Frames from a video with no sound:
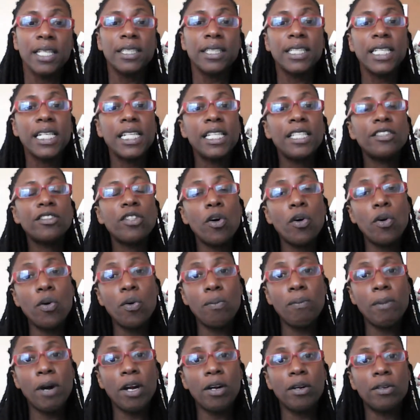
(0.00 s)
These
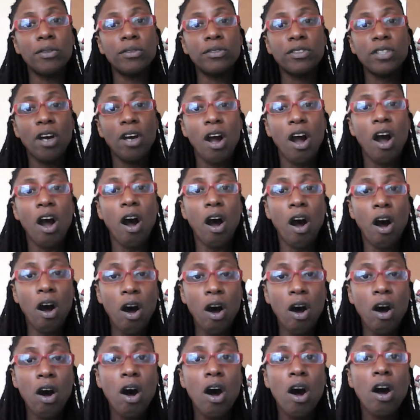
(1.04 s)
hormones
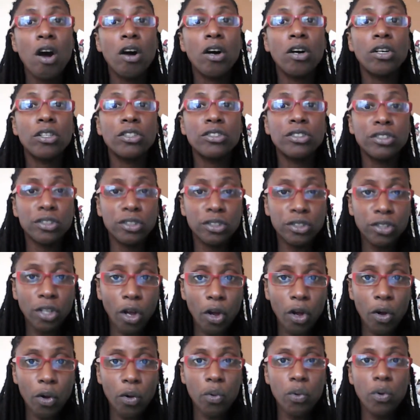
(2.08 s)
are
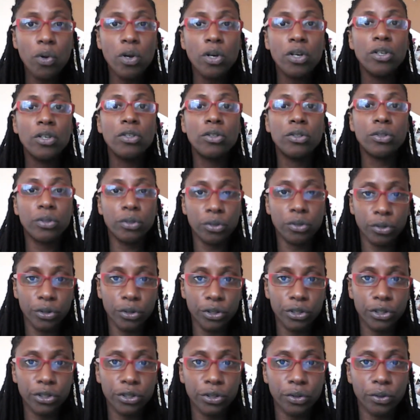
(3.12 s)
so
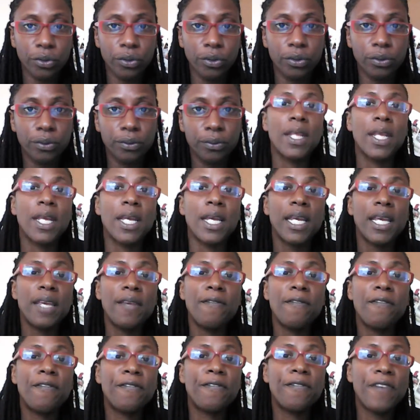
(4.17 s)
crucial.
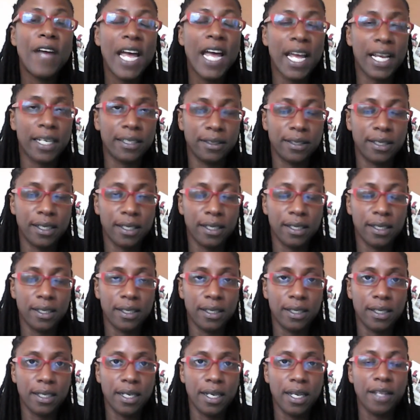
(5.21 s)
In fact,
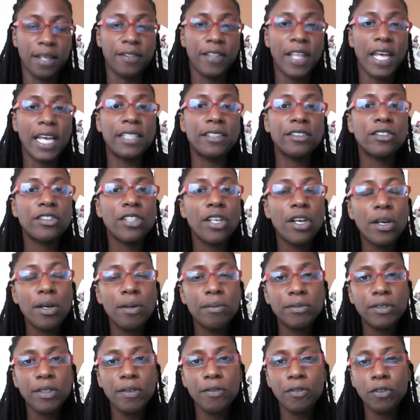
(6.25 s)
that in
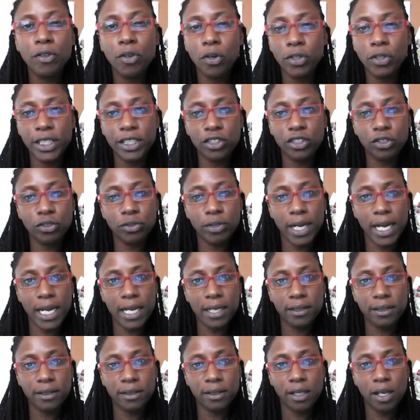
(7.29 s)
terms of chronic
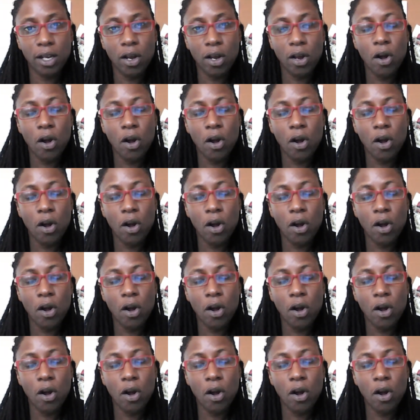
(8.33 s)
stress,